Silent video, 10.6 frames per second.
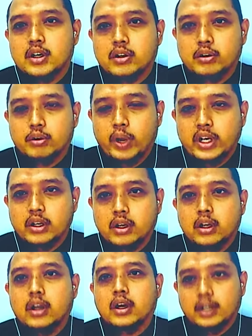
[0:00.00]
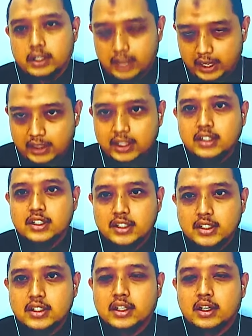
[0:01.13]
So when I think this
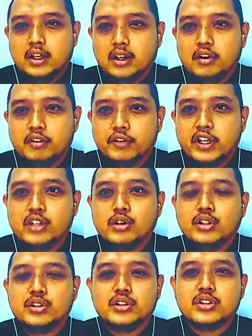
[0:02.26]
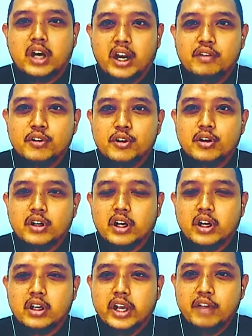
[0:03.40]
is a very good to try for
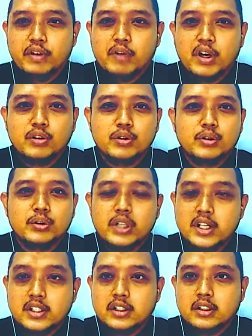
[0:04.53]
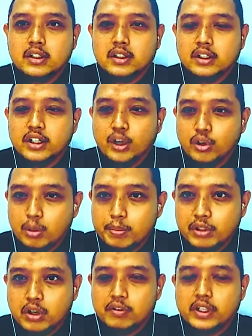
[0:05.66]
everyone who doesn't know
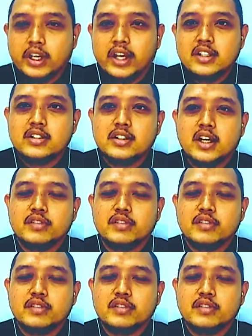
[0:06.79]
Dompet Dhuafa yet,